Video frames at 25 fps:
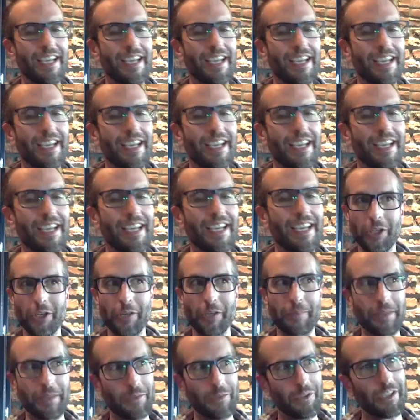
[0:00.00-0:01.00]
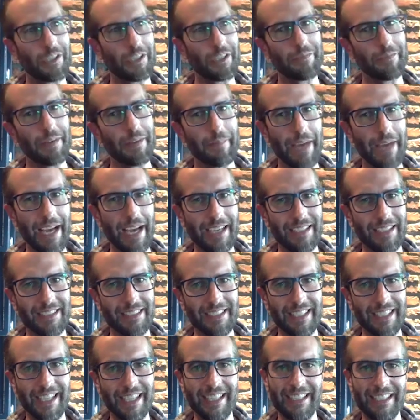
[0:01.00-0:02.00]
Now just show up and roll off my back,
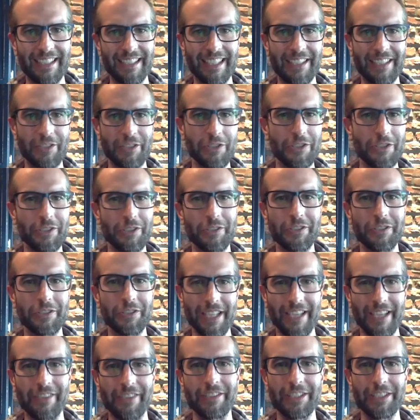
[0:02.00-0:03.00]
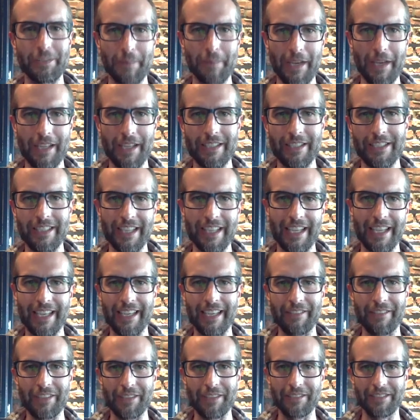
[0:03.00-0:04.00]
and I can mm. like choose how to respond to that. I
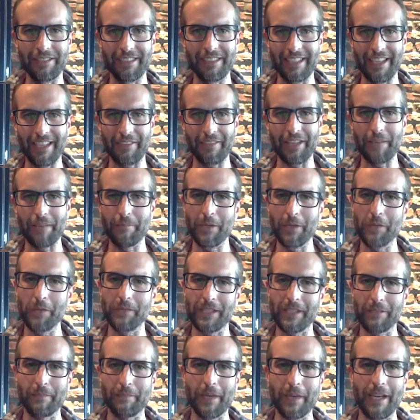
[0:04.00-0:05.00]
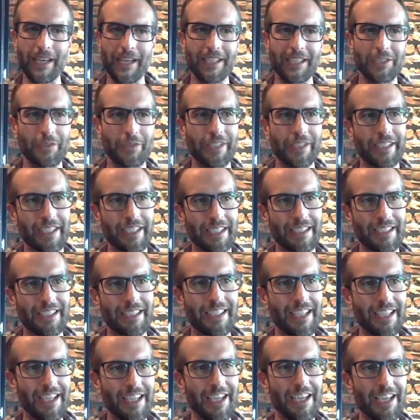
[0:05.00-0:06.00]
have you have that moment of pause where you can
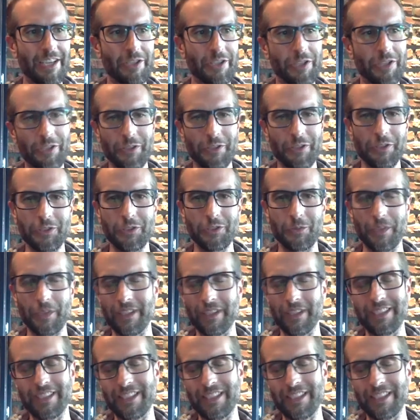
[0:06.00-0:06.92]
choose whether you need